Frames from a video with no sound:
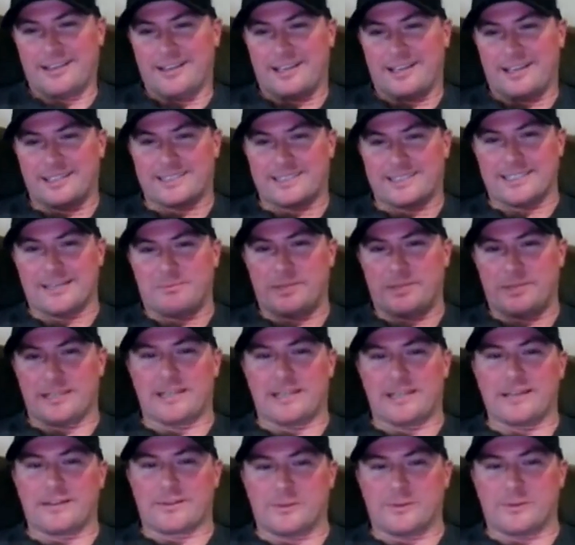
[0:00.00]
has let me
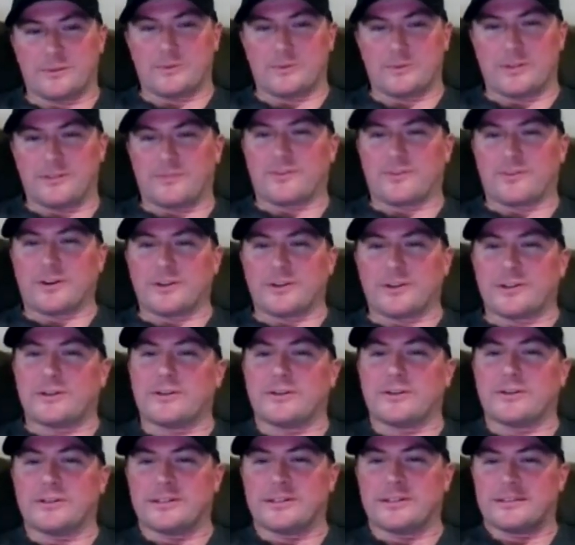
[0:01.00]
get through the
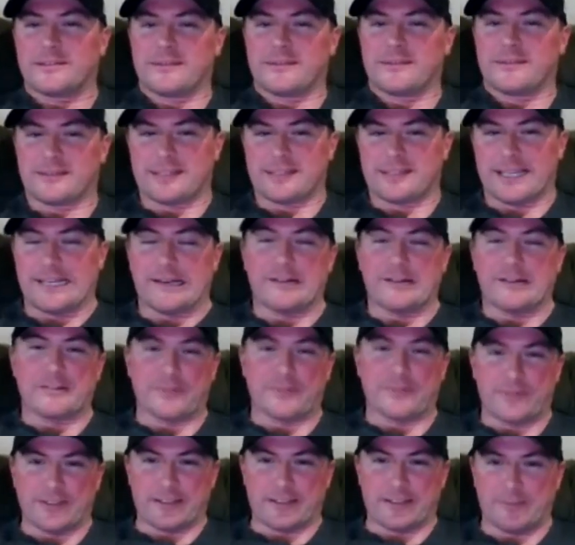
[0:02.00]
furlough and
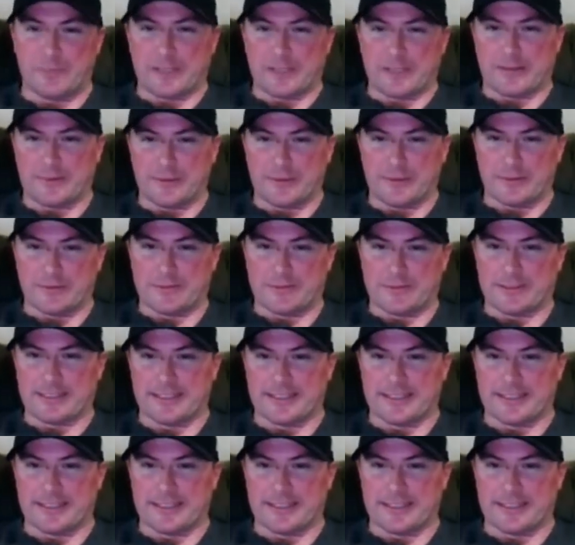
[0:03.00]
layoff that I've been through. Uh,